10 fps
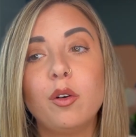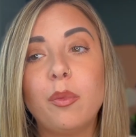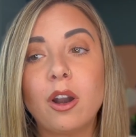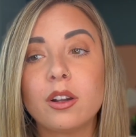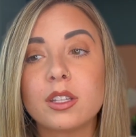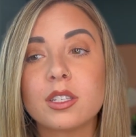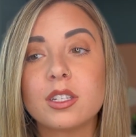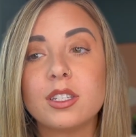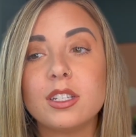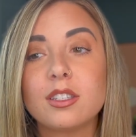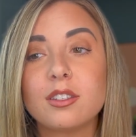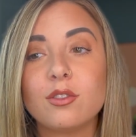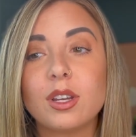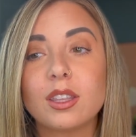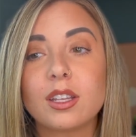part of this disease is
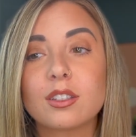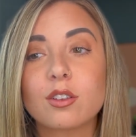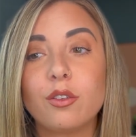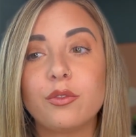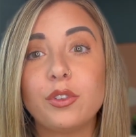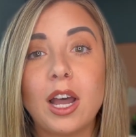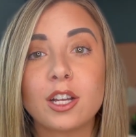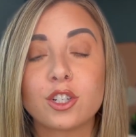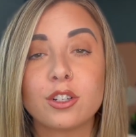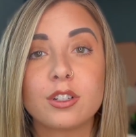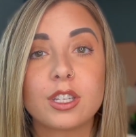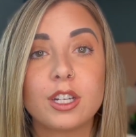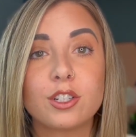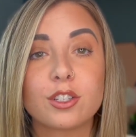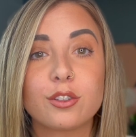you get things called flashers, and
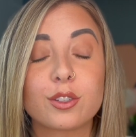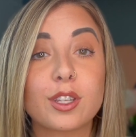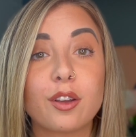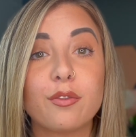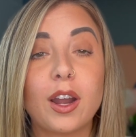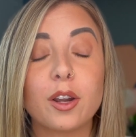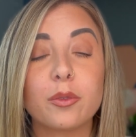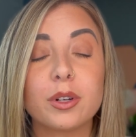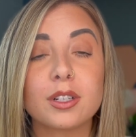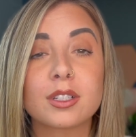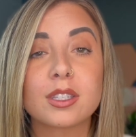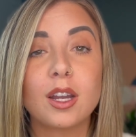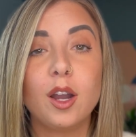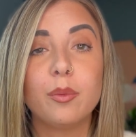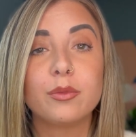it just looks like fireworks.
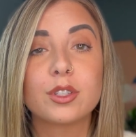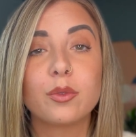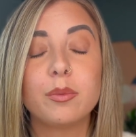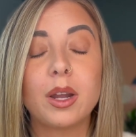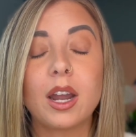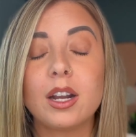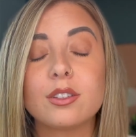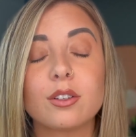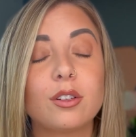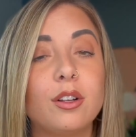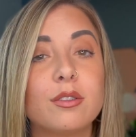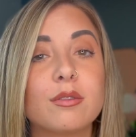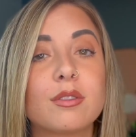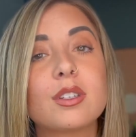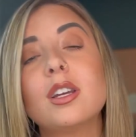So when my eyes are
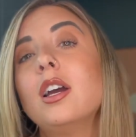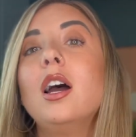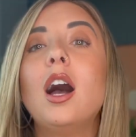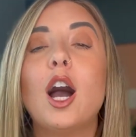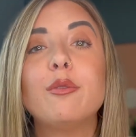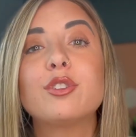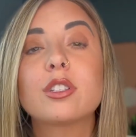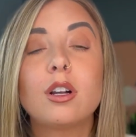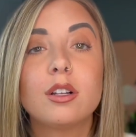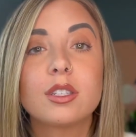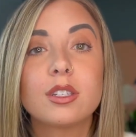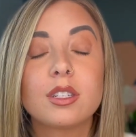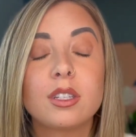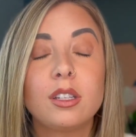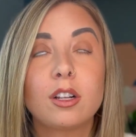closed, I'm just
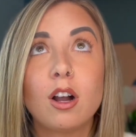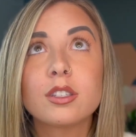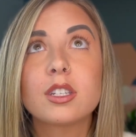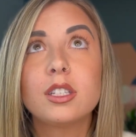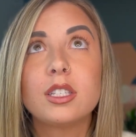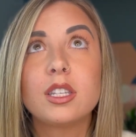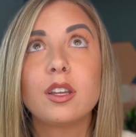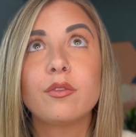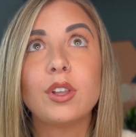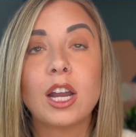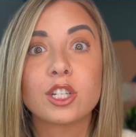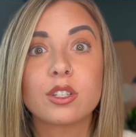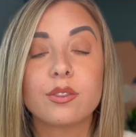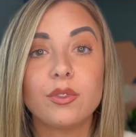constantly seeing flashes of